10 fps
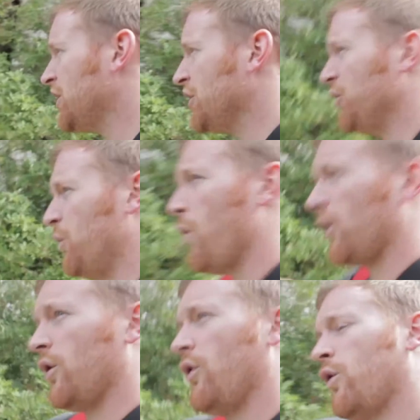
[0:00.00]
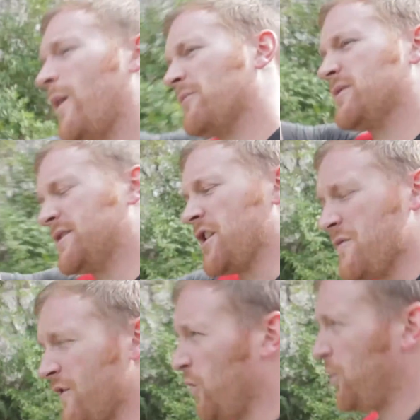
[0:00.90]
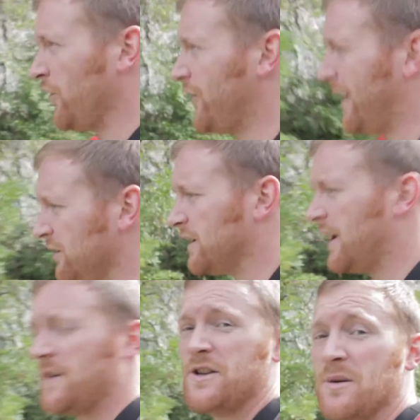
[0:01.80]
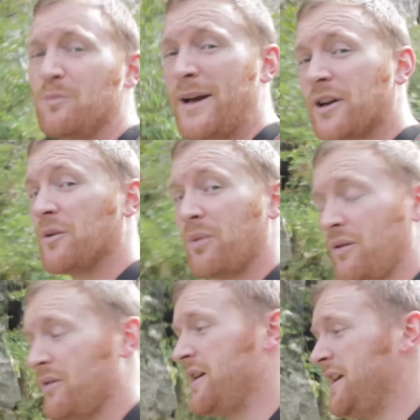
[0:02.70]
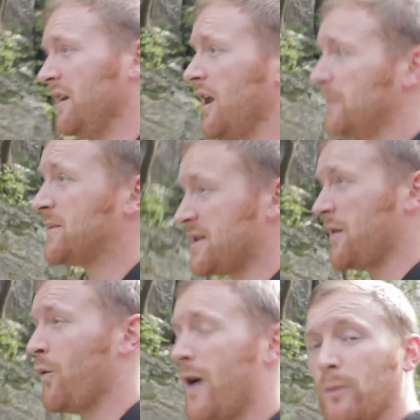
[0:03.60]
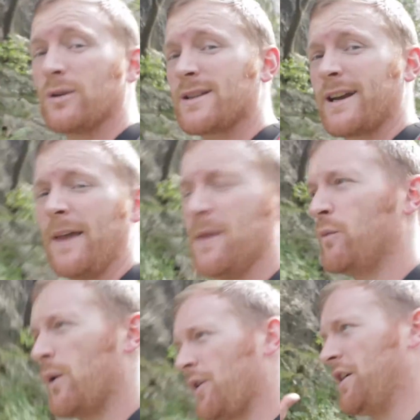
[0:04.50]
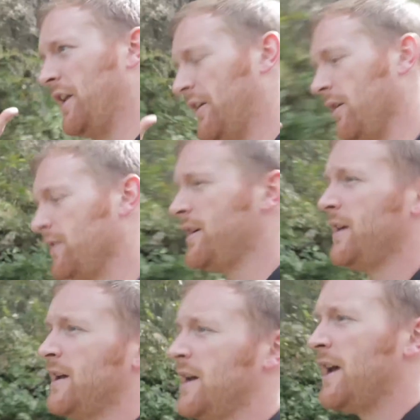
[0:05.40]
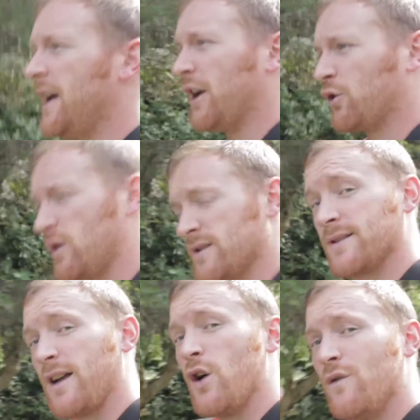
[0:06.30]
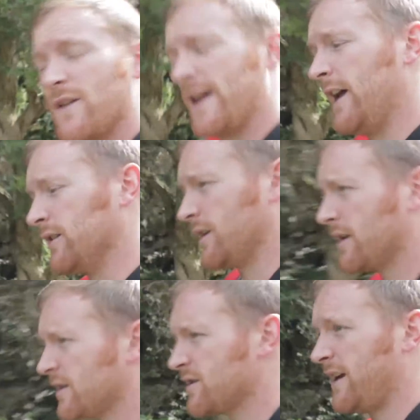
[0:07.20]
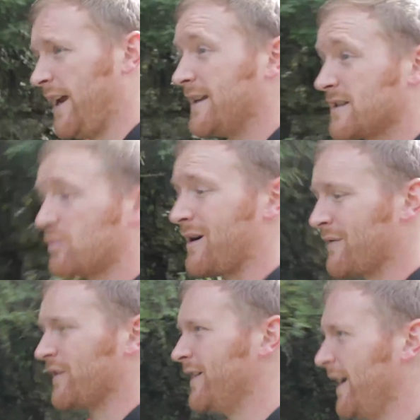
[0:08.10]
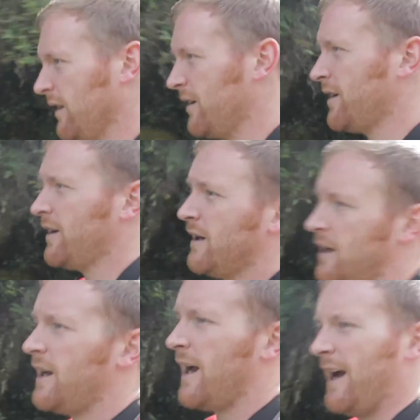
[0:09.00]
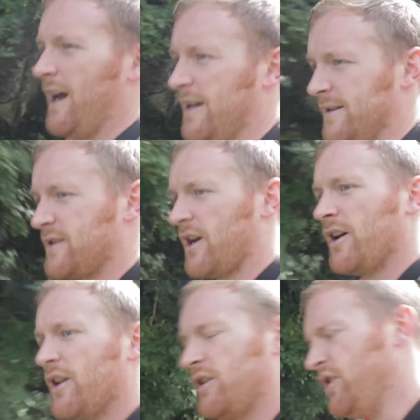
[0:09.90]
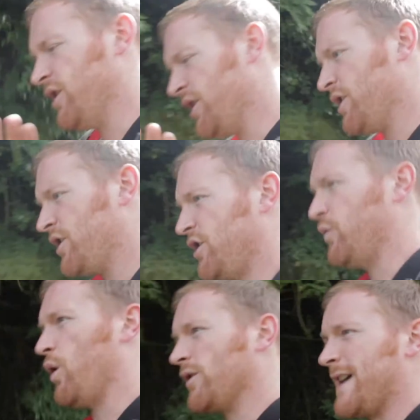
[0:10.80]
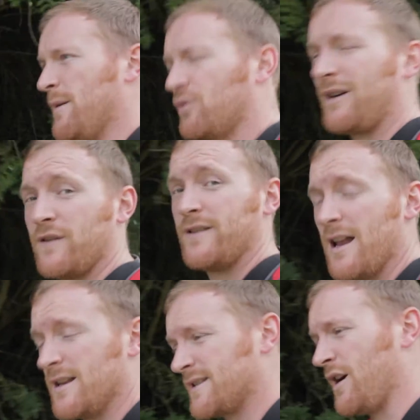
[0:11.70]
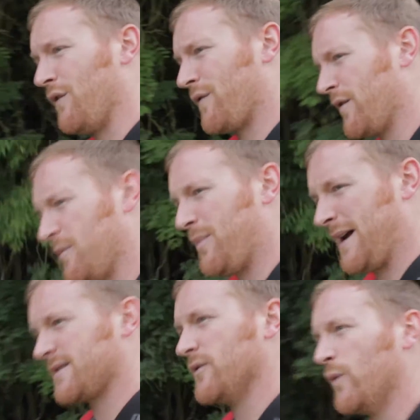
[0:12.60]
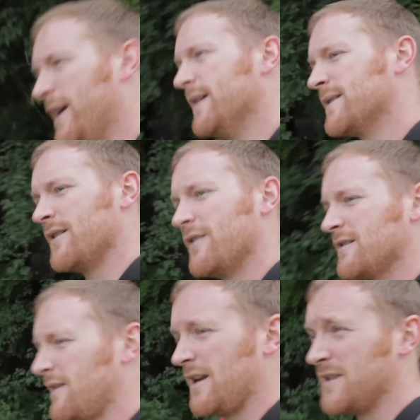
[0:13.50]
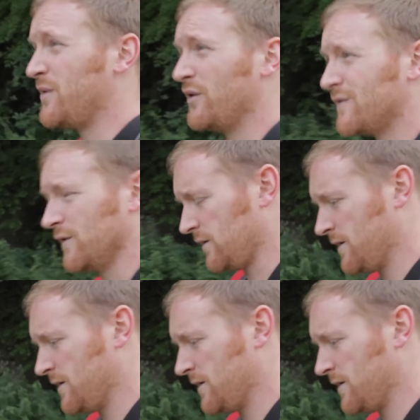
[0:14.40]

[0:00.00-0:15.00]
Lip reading: You walk all the way up to the top of Oldport Dale, and then you can pick up the Limestone Way once again that we were on earlier on. Crosses over the hill into Bradford Dale, and you walk down Bradford Dale itself, past the weirs and things like that. It's beautiful.